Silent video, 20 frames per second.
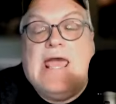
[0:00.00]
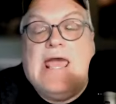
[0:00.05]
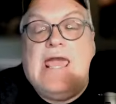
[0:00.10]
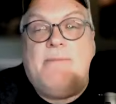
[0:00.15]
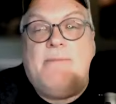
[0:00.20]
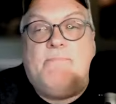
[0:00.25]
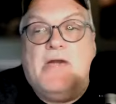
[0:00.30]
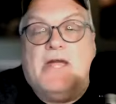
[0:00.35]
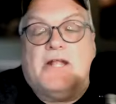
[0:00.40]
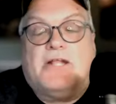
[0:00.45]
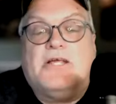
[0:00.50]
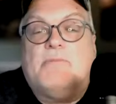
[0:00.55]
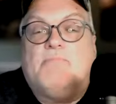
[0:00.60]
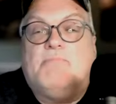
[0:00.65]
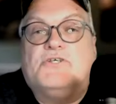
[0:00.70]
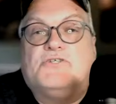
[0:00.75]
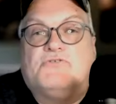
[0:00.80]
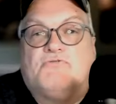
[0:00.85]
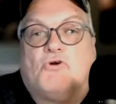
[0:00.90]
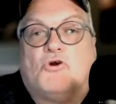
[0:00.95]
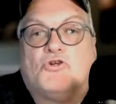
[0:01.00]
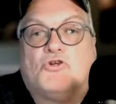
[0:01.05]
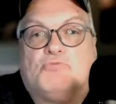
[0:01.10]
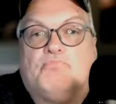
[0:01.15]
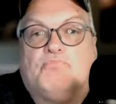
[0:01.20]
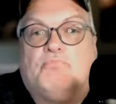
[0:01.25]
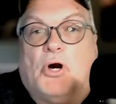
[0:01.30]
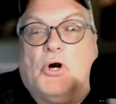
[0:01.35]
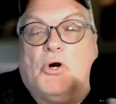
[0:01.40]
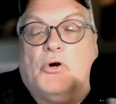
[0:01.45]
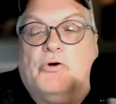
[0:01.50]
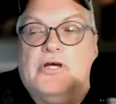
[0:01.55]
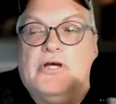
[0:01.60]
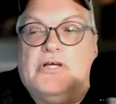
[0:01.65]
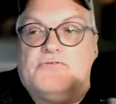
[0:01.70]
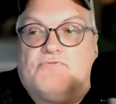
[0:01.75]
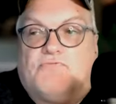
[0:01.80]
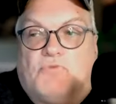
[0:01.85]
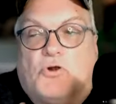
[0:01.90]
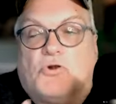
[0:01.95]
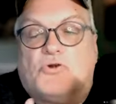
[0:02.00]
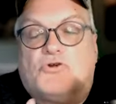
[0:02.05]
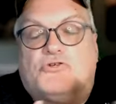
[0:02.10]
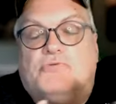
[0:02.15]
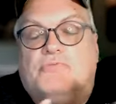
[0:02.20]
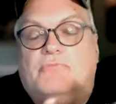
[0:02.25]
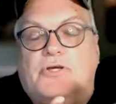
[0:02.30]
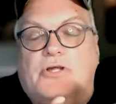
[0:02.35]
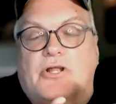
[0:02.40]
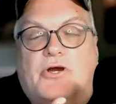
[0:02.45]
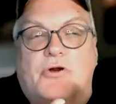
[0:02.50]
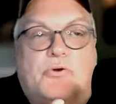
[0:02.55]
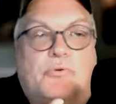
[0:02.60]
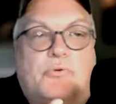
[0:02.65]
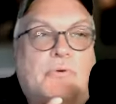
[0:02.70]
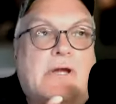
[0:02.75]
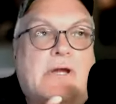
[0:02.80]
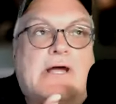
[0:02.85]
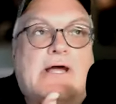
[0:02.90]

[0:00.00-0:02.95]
He picked up his first pole, his first, you know,